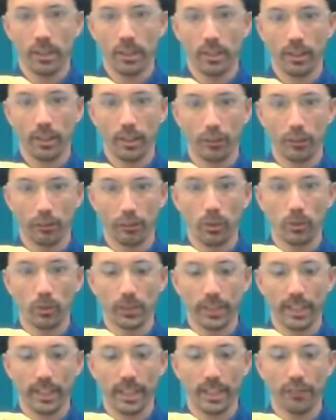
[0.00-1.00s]
the throat,
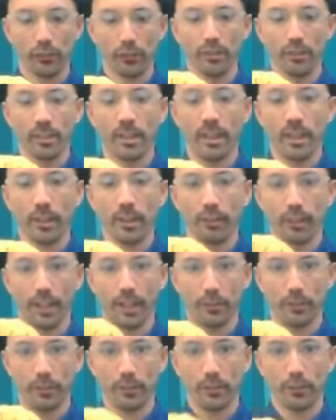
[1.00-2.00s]
I guess, right
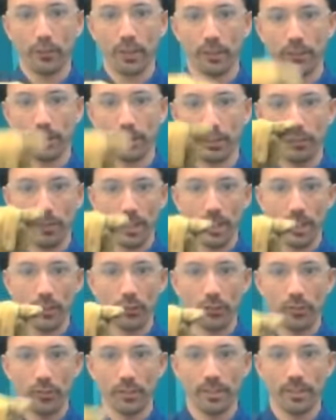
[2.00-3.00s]
through the center of the
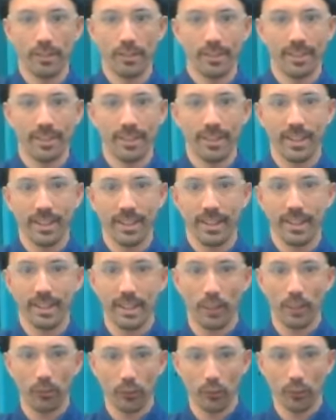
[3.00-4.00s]
face, and
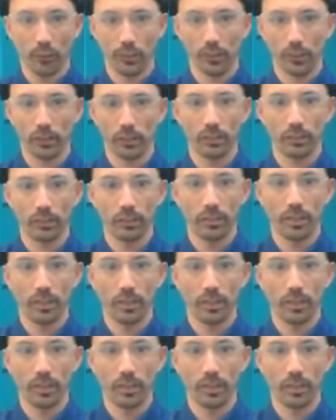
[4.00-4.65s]
that was vertical.